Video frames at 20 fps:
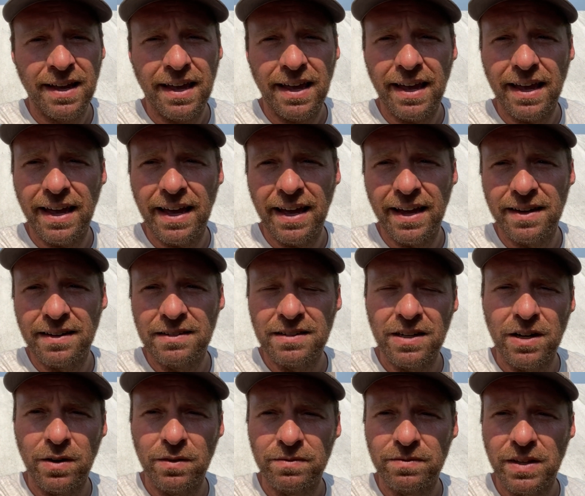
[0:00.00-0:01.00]
And, you
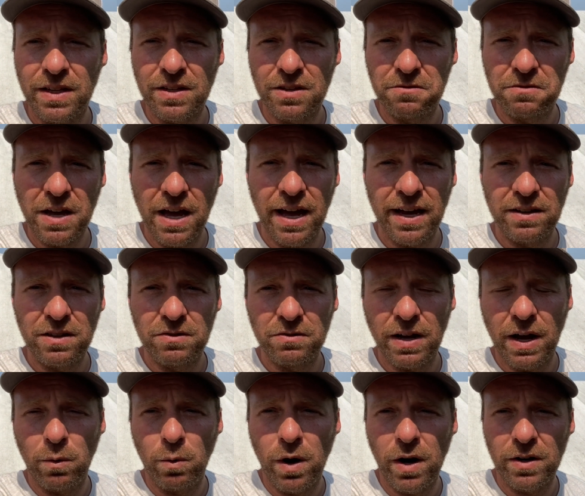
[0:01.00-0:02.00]
know, then you've got, you've
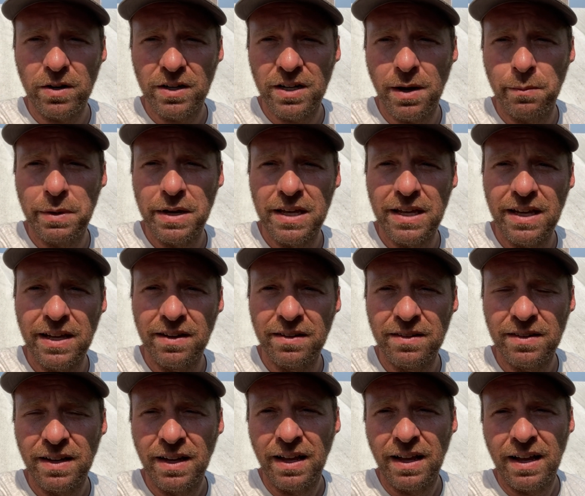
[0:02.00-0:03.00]
got water coming in.
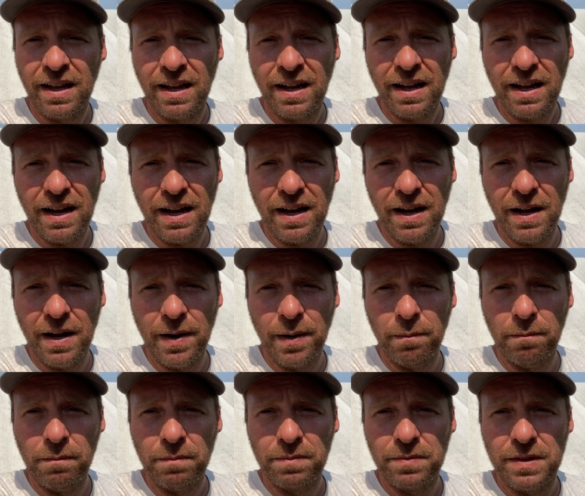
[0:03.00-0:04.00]

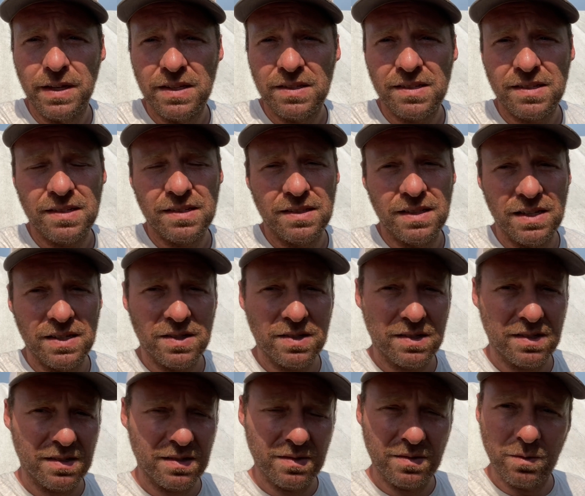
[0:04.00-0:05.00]
Um, this,
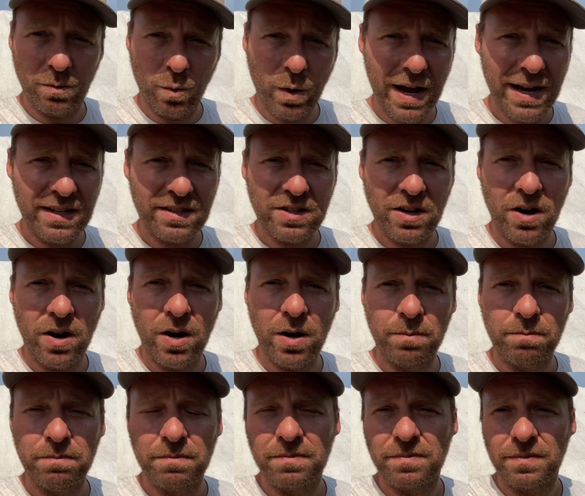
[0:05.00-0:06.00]
this white
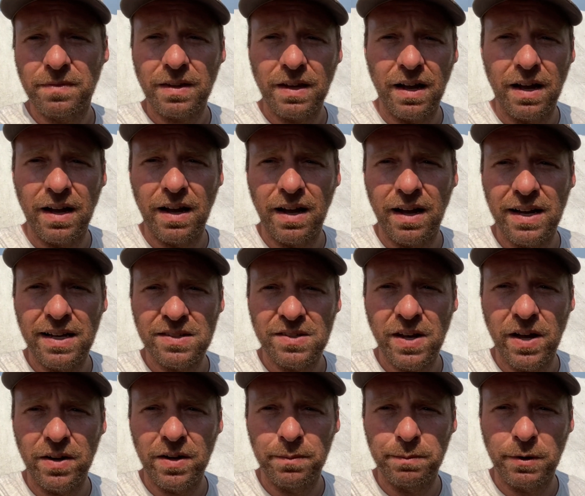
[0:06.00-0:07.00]
tarp uh, has
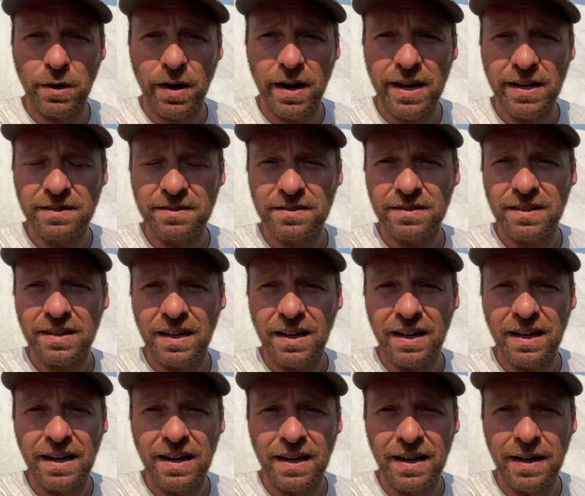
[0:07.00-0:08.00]
held up great.
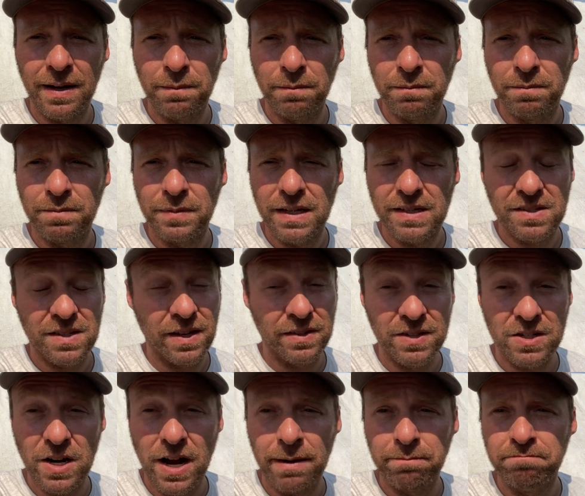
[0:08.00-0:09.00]
Um, it's done the
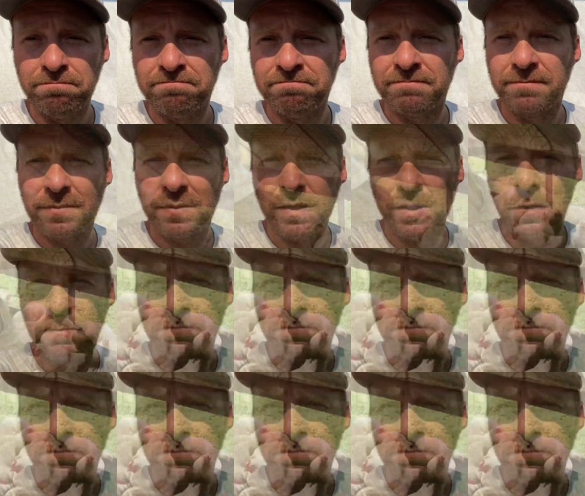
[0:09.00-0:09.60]
job. So,